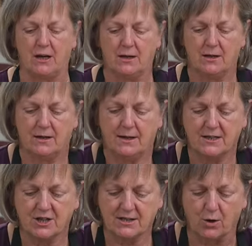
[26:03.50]
you.
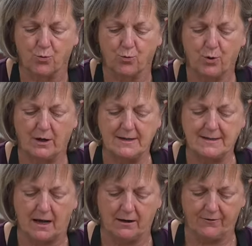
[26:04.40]
It's just a really
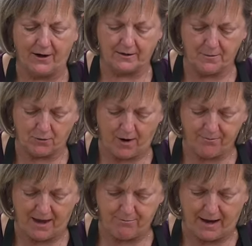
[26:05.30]
subtle effect. Let me drop
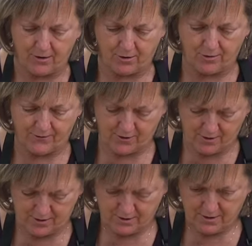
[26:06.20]
that back
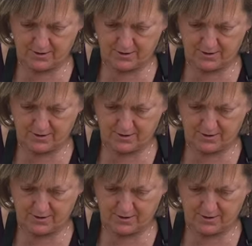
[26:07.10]
over